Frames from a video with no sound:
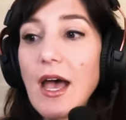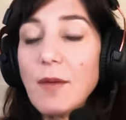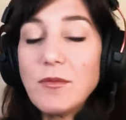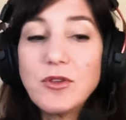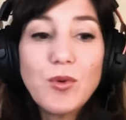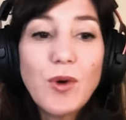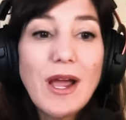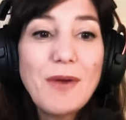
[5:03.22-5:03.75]

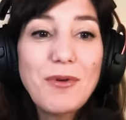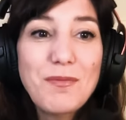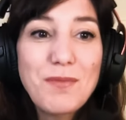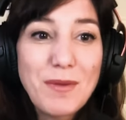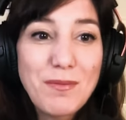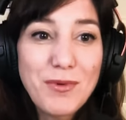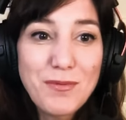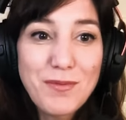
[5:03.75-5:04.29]
Do I
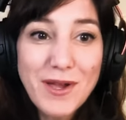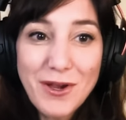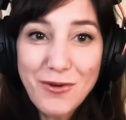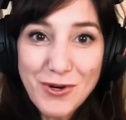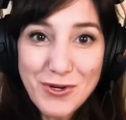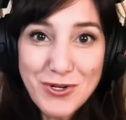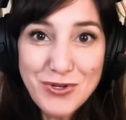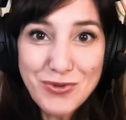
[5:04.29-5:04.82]
remember my
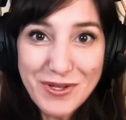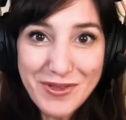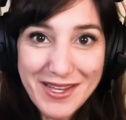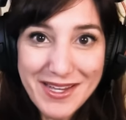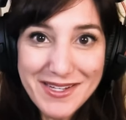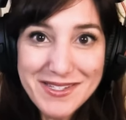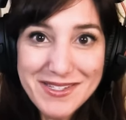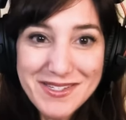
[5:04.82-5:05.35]
grocery
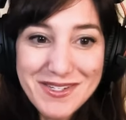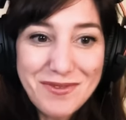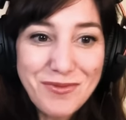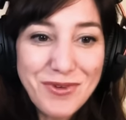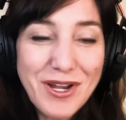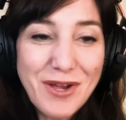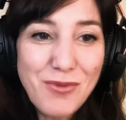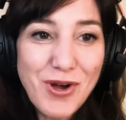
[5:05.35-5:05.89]
list
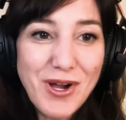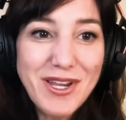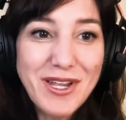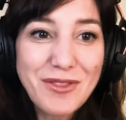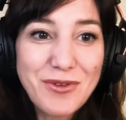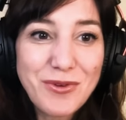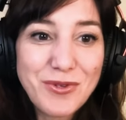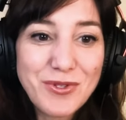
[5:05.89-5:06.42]
when I'm
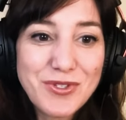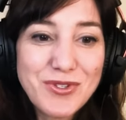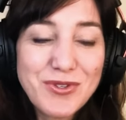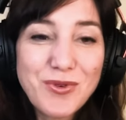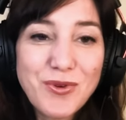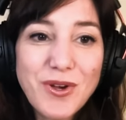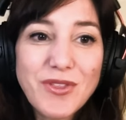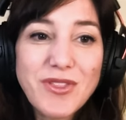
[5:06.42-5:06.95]
walking through a
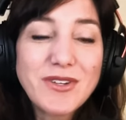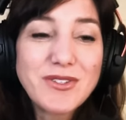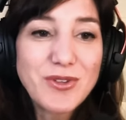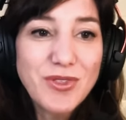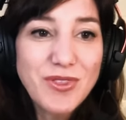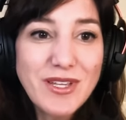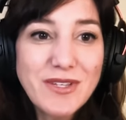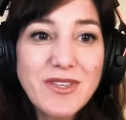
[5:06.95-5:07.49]
store? Those
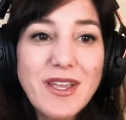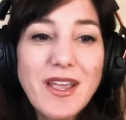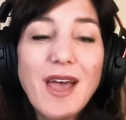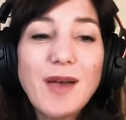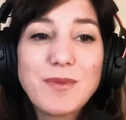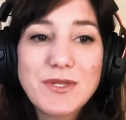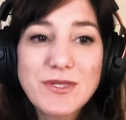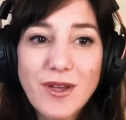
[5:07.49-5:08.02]
are things like
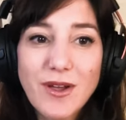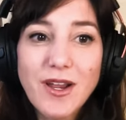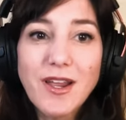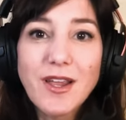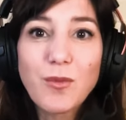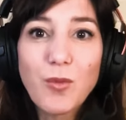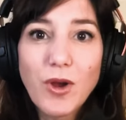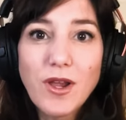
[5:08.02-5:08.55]

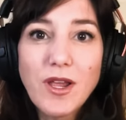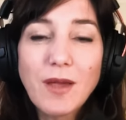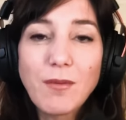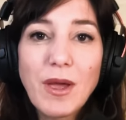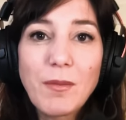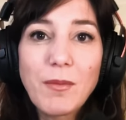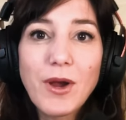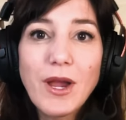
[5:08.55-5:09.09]
episodic and
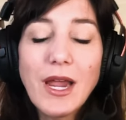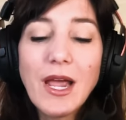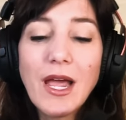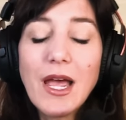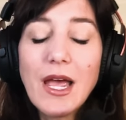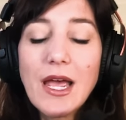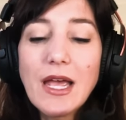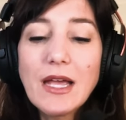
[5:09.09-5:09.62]
working memory.
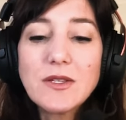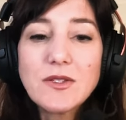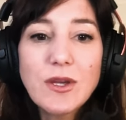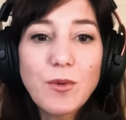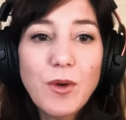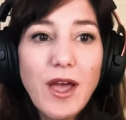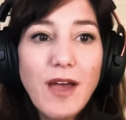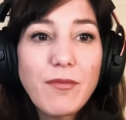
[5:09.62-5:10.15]
And
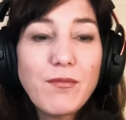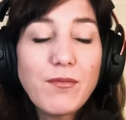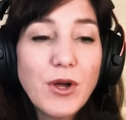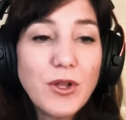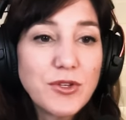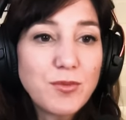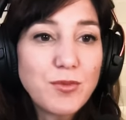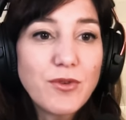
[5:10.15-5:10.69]
so we'll have
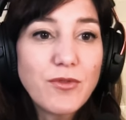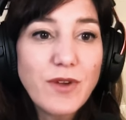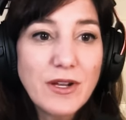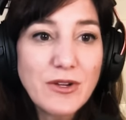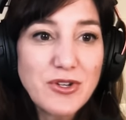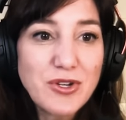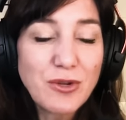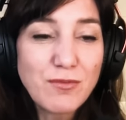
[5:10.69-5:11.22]
multiple
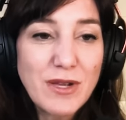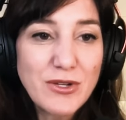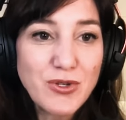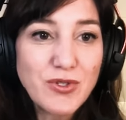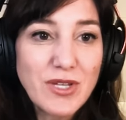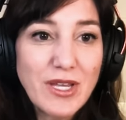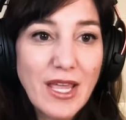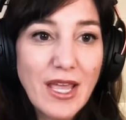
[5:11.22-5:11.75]
functional
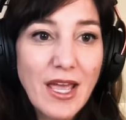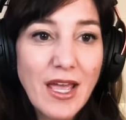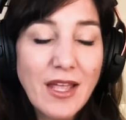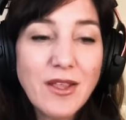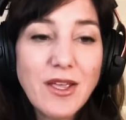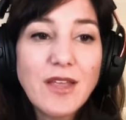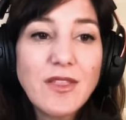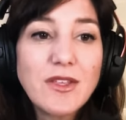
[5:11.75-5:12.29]
measures
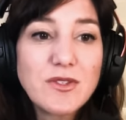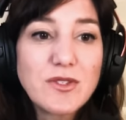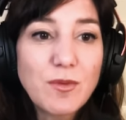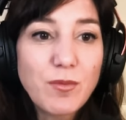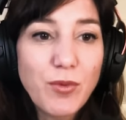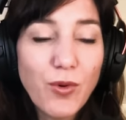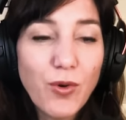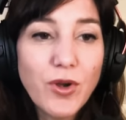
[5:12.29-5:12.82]
again, and then
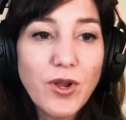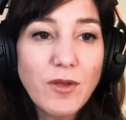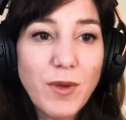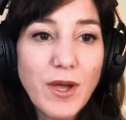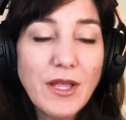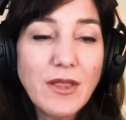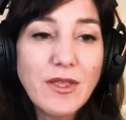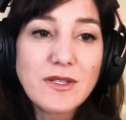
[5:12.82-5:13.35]

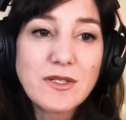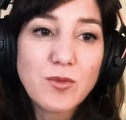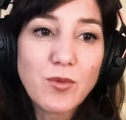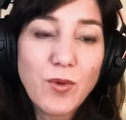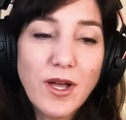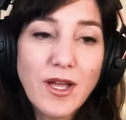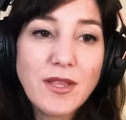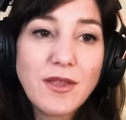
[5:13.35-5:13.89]
supported by at
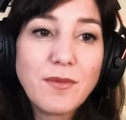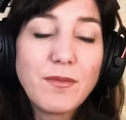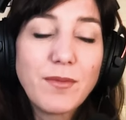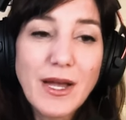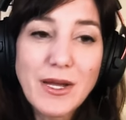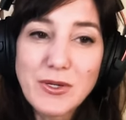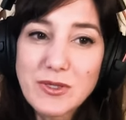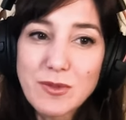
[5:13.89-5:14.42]
least one
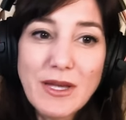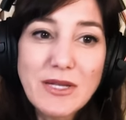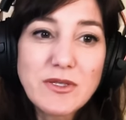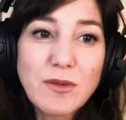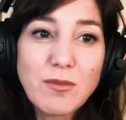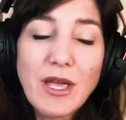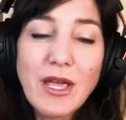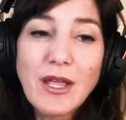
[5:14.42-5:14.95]

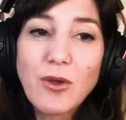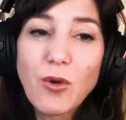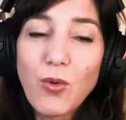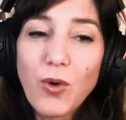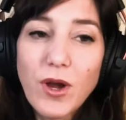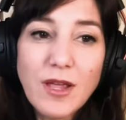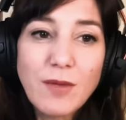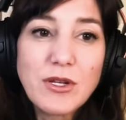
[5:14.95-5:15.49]
biospecimen
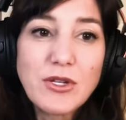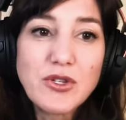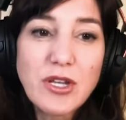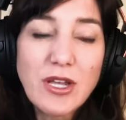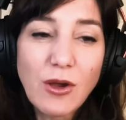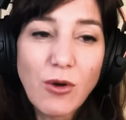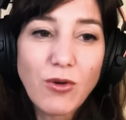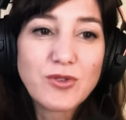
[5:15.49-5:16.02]
or
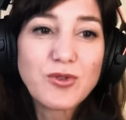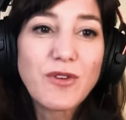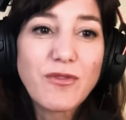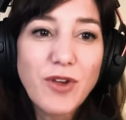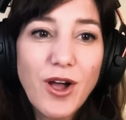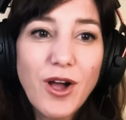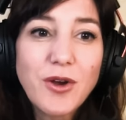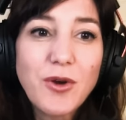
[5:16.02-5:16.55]
imaging or
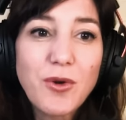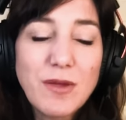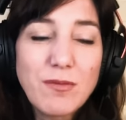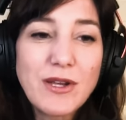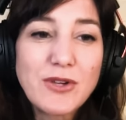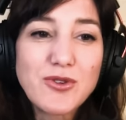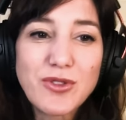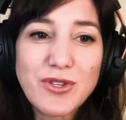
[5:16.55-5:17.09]
sort of
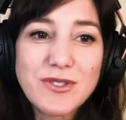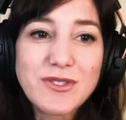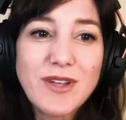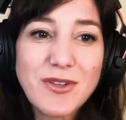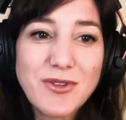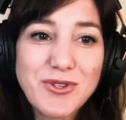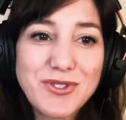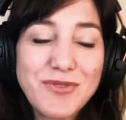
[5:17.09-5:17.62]
concrete measure
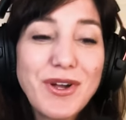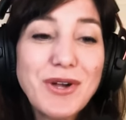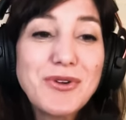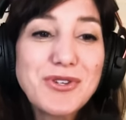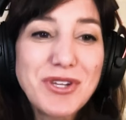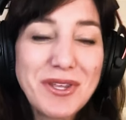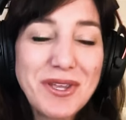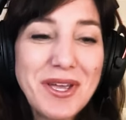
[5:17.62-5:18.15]
that's not just
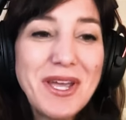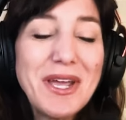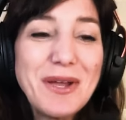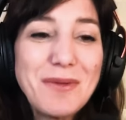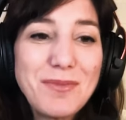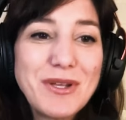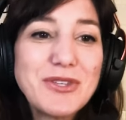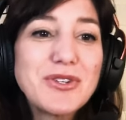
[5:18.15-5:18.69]
function,
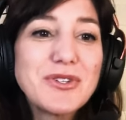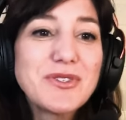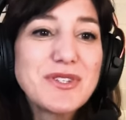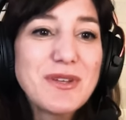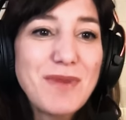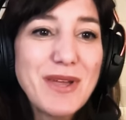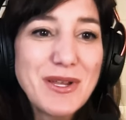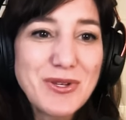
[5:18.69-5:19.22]
but
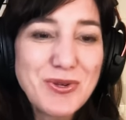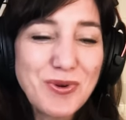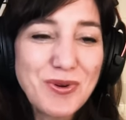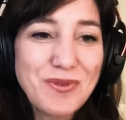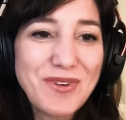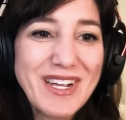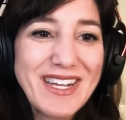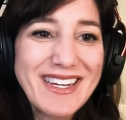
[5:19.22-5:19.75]
just to make
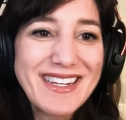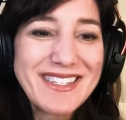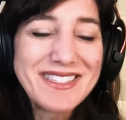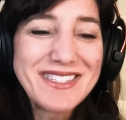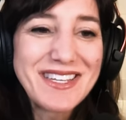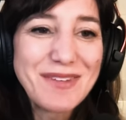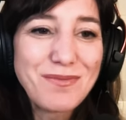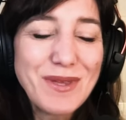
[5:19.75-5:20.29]
sure, right,
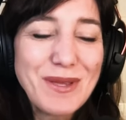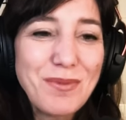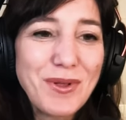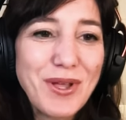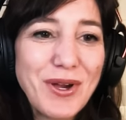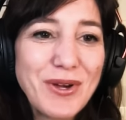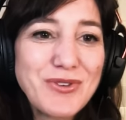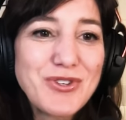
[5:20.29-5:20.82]
is that
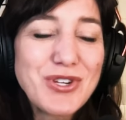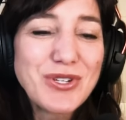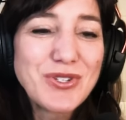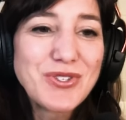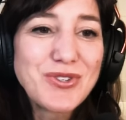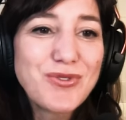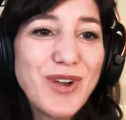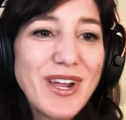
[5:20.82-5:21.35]
people aren't
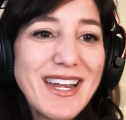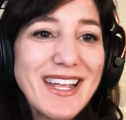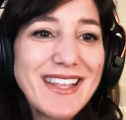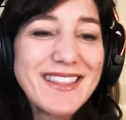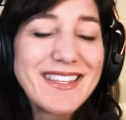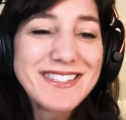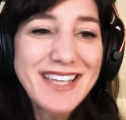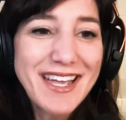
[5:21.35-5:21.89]
just
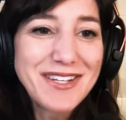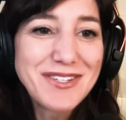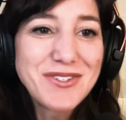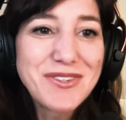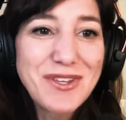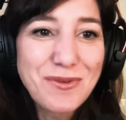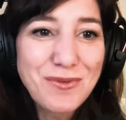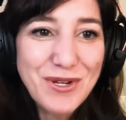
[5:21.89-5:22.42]
training the
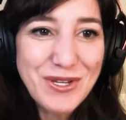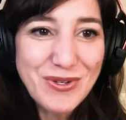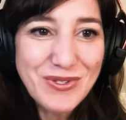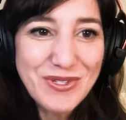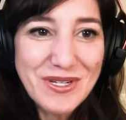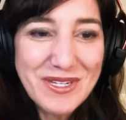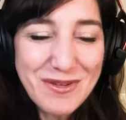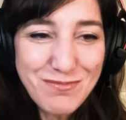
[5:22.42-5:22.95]
tests that we're
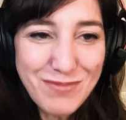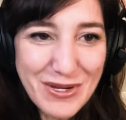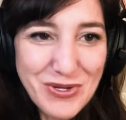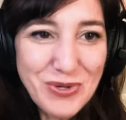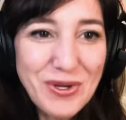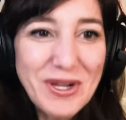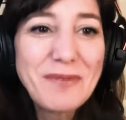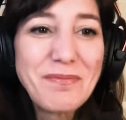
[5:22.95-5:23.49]
using to
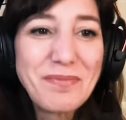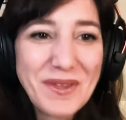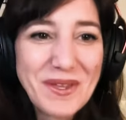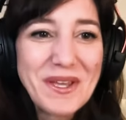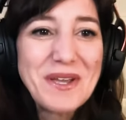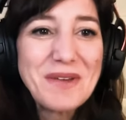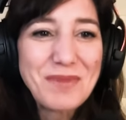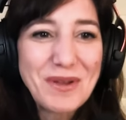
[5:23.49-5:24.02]
measure it,
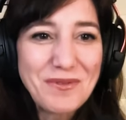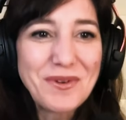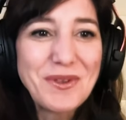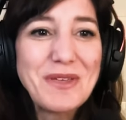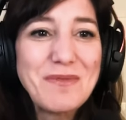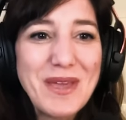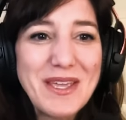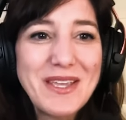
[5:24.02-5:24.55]
but
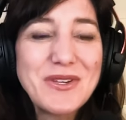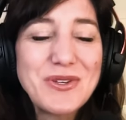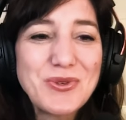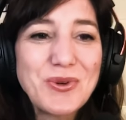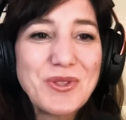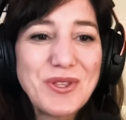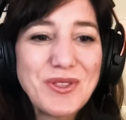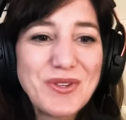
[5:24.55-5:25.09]
really making
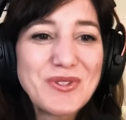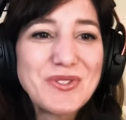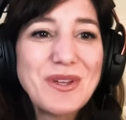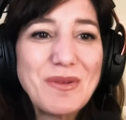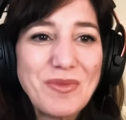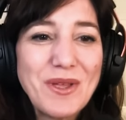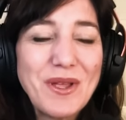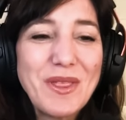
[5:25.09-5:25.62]
sure that there's
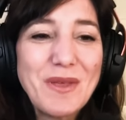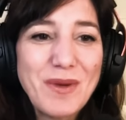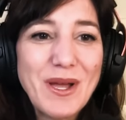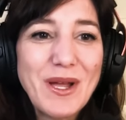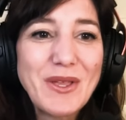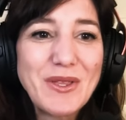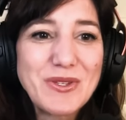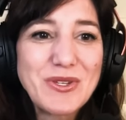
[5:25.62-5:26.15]
something in the
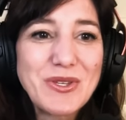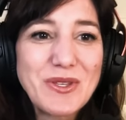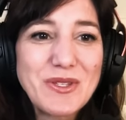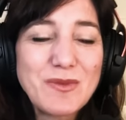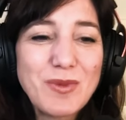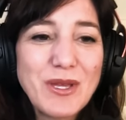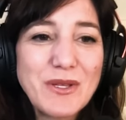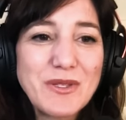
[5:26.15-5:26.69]
biology
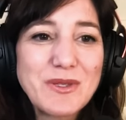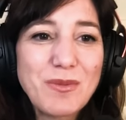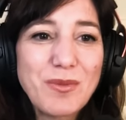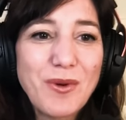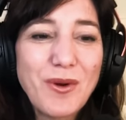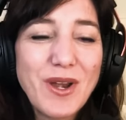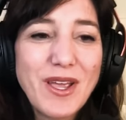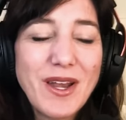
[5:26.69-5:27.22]
that's being
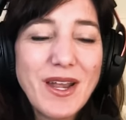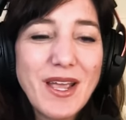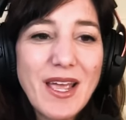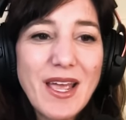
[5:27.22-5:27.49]
supported.